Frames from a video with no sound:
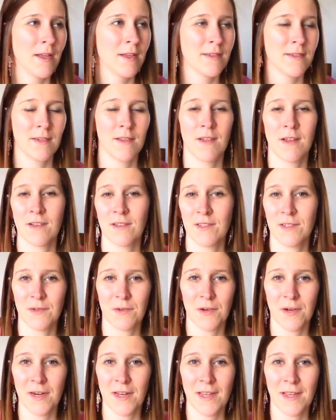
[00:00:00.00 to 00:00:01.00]
It's a long
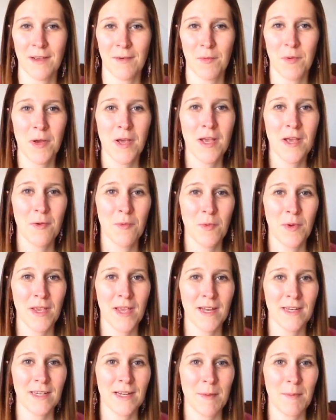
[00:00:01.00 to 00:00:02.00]
story.
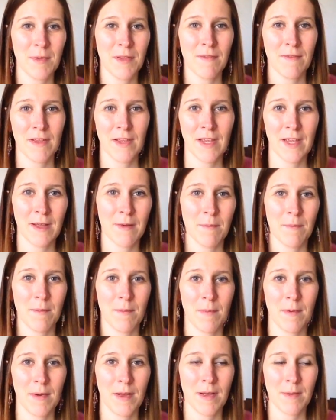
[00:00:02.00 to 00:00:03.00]
We ended up living at
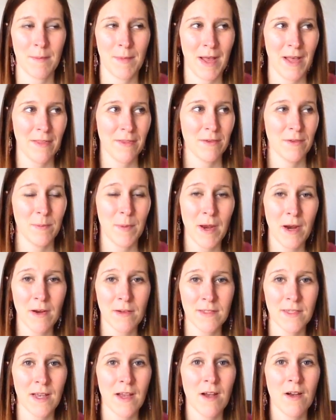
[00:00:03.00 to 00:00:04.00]
Matthew's
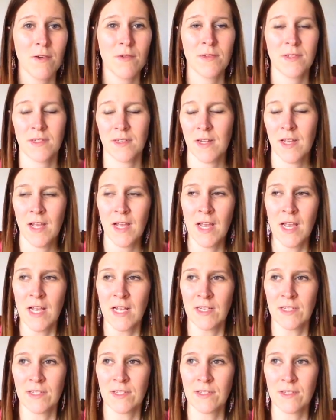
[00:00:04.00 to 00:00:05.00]
parents' house. And
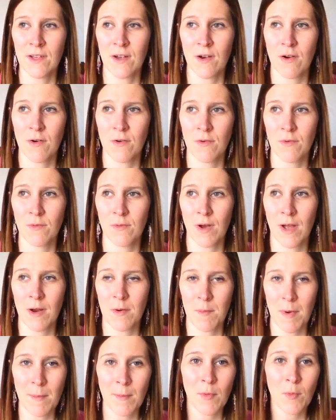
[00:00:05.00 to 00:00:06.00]
so I
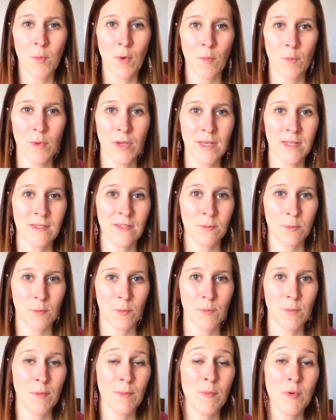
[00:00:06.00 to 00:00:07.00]
remember when
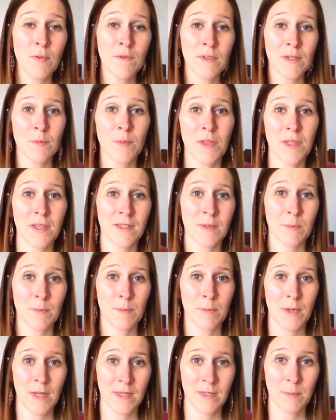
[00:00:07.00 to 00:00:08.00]
we moved in with
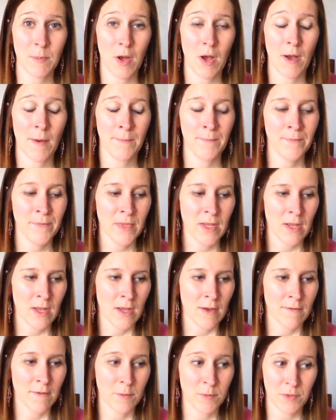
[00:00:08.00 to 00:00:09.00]
his mom,
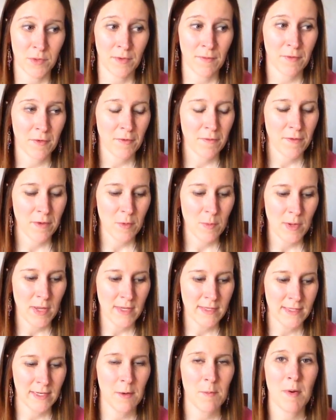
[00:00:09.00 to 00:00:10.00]
it was only for a few
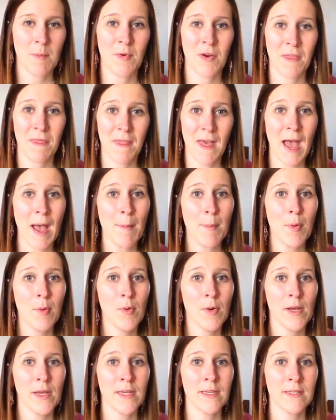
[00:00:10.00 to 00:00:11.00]
weeks. And I remember at that
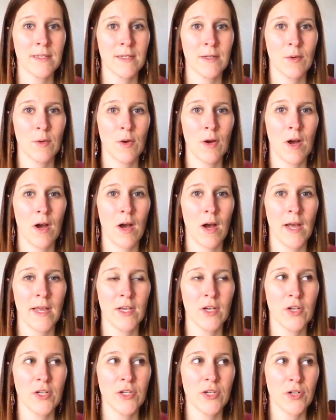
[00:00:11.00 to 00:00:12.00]
point, I
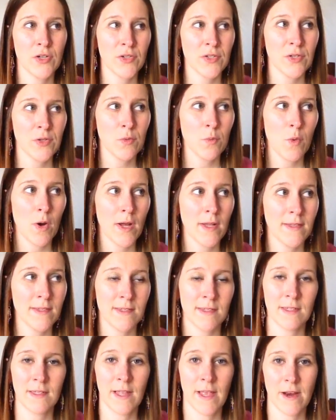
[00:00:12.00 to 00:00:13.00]
could nurse her
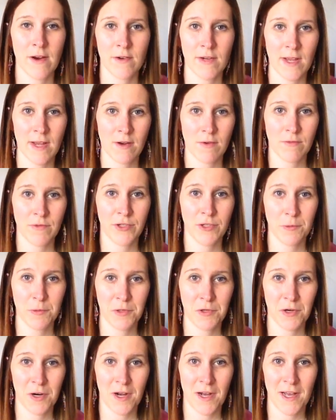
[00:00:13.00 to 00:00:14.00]
once, lay her down, she
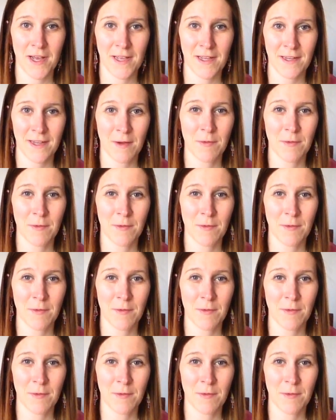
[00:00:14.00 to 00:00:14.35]
would cry.